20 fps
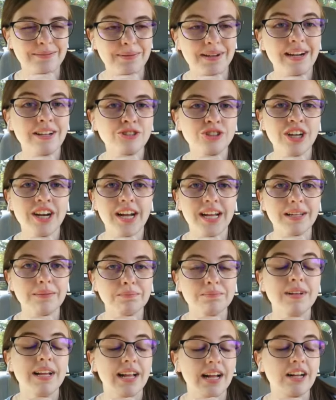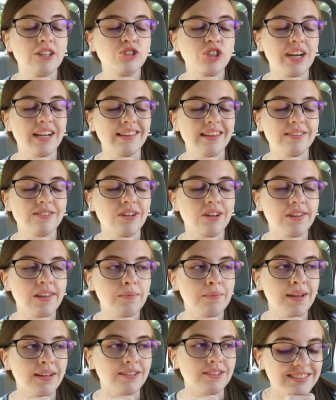I'll try, that's all that
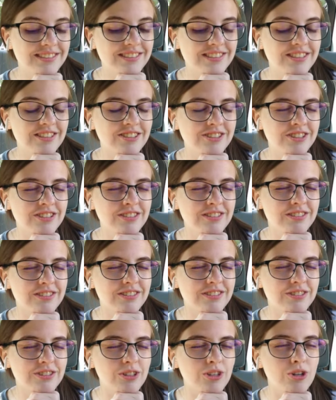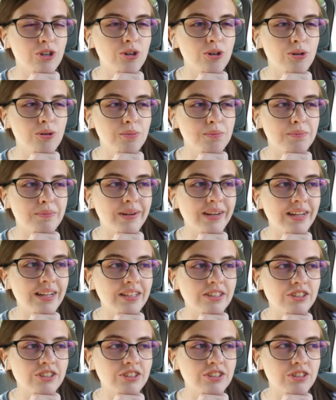matters. There's just so
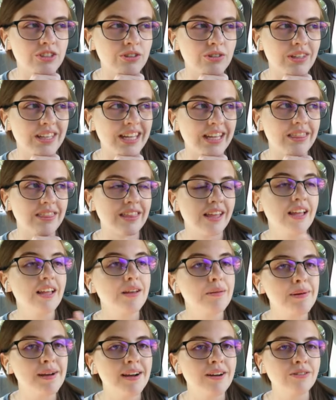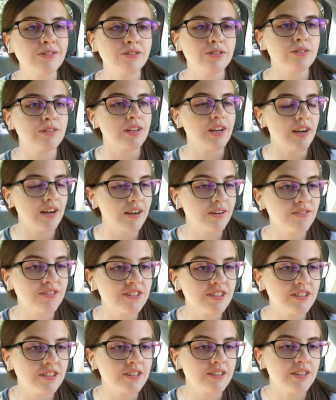much to like think about, to
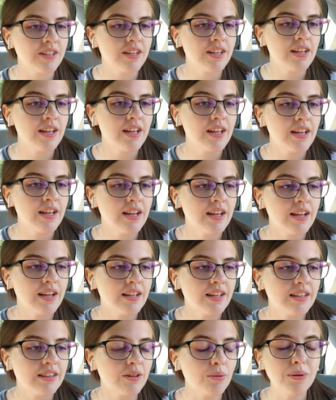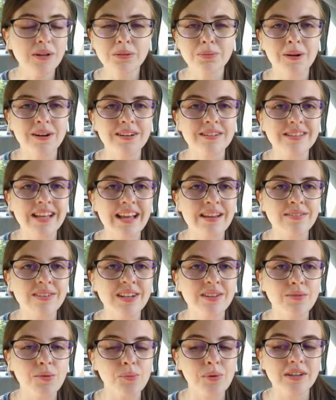cover. The worst part is I haven't
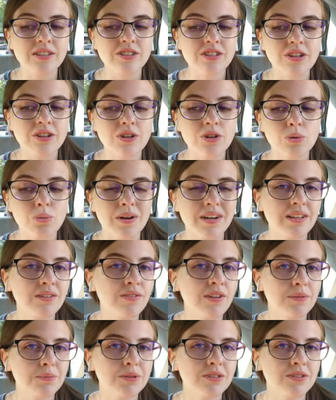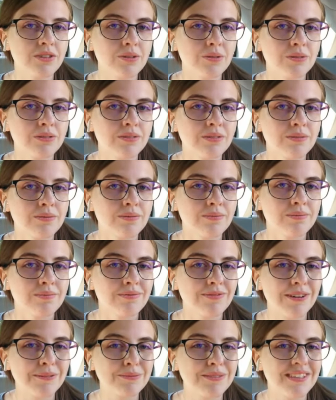even watched the new What If episode
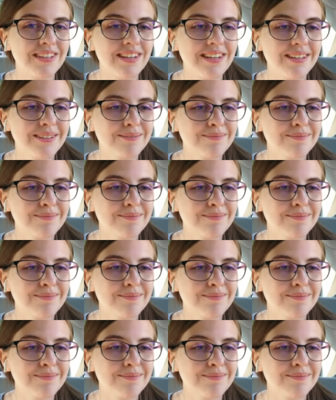from today.